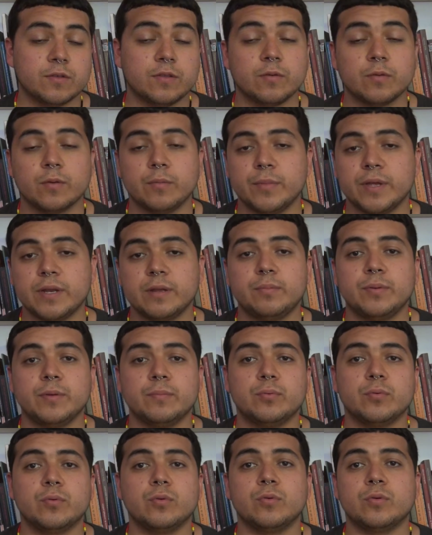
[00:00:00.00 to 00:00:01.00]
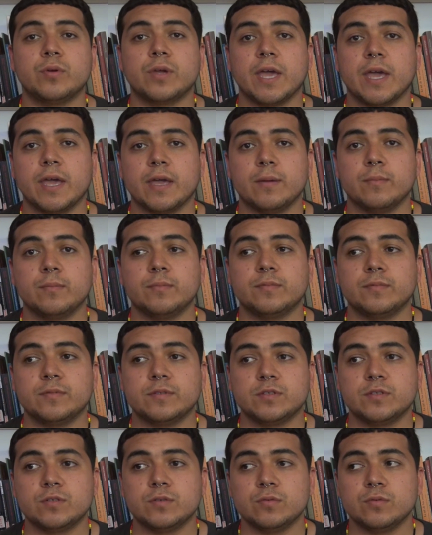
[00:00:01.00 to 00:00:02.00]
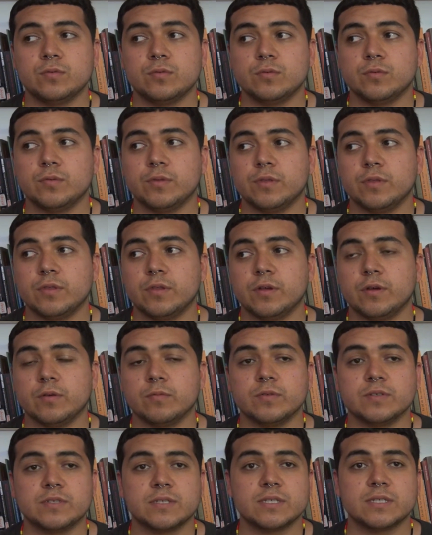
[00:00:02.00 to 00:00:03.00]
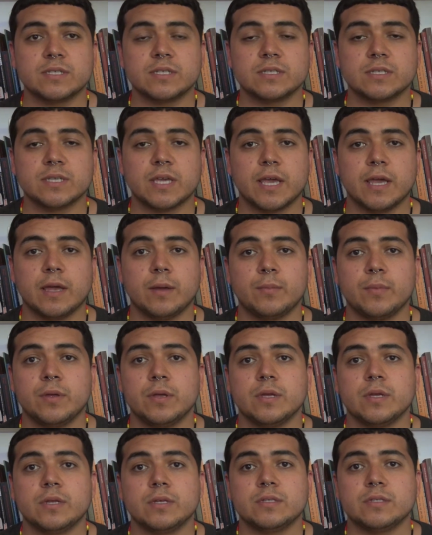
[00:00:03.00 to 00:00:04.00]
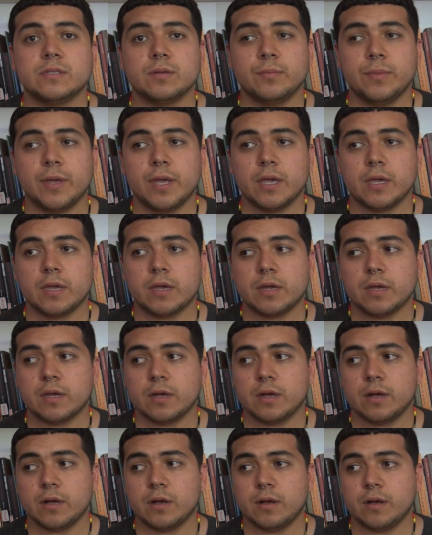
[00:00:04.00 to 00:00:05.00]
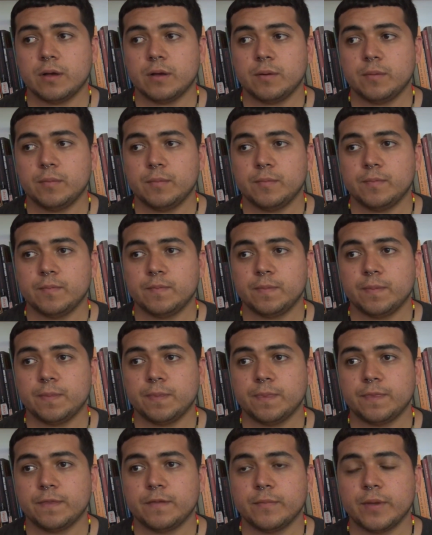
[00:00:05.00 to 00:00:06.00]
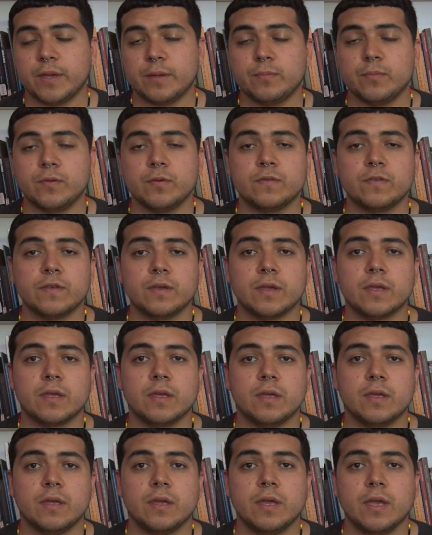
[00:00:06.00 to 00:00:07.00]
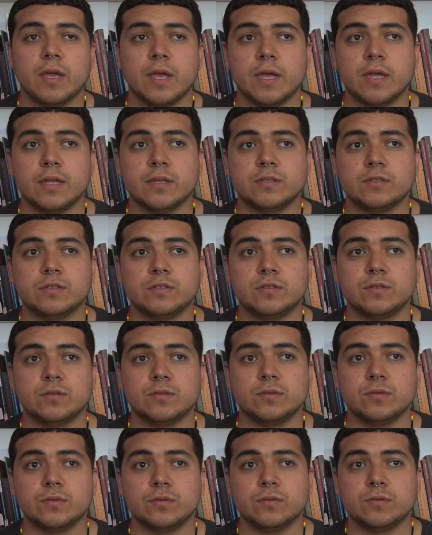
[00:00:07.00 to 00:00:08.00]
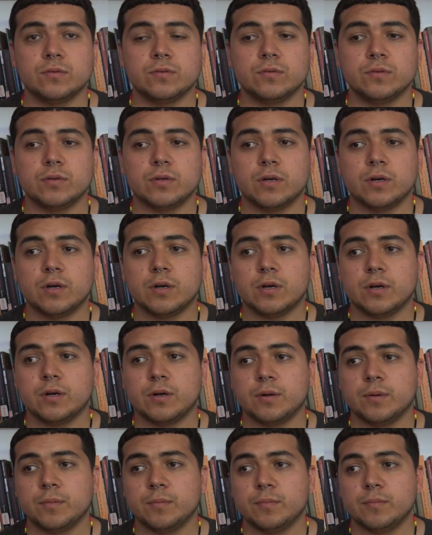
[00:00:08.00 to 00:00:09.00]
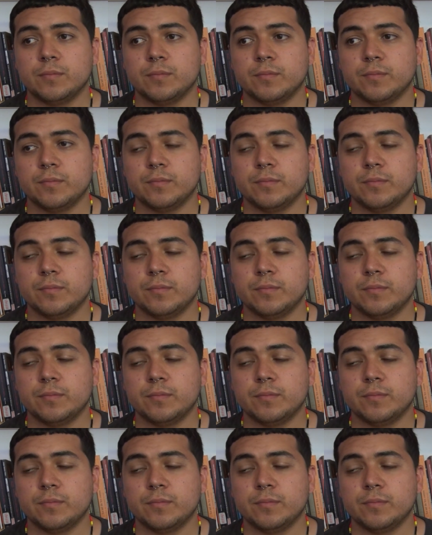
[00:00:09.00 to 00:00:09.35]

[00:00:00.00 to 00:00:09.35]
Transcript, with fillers: There were many people who came to the resistance camp to make um, to make music and to um,